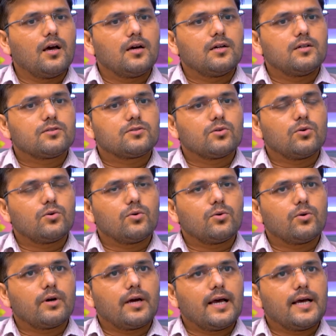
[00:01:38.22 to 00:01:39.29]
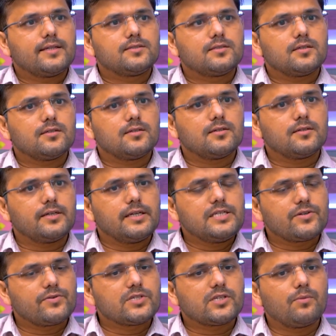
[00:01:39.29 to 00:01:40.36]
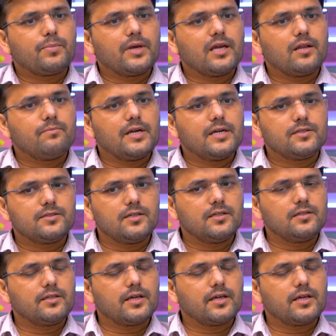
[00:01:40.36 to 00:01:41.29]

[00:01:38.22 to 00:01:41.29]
So as a interventional pain medicine,